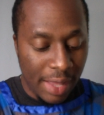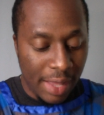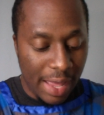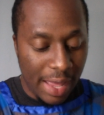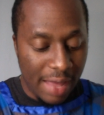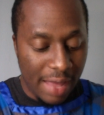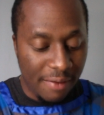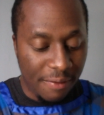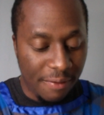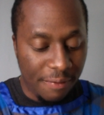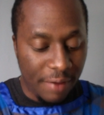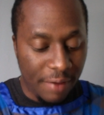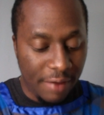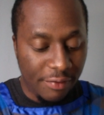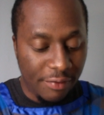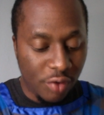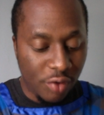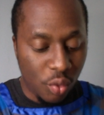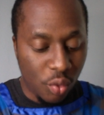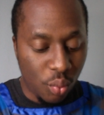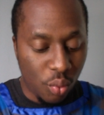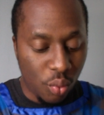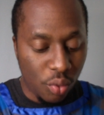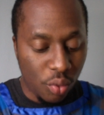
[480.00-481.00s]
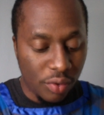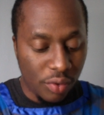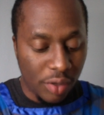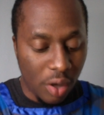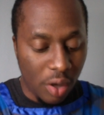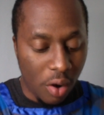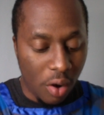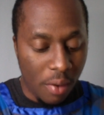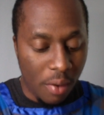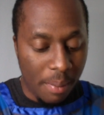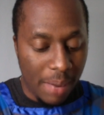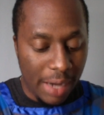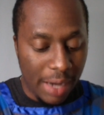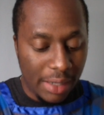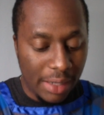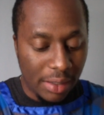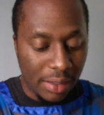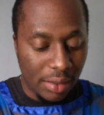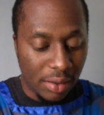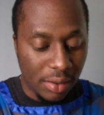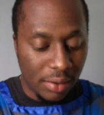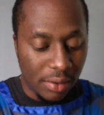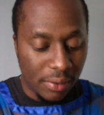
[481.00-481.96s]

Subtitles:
and faith toward the Almighty."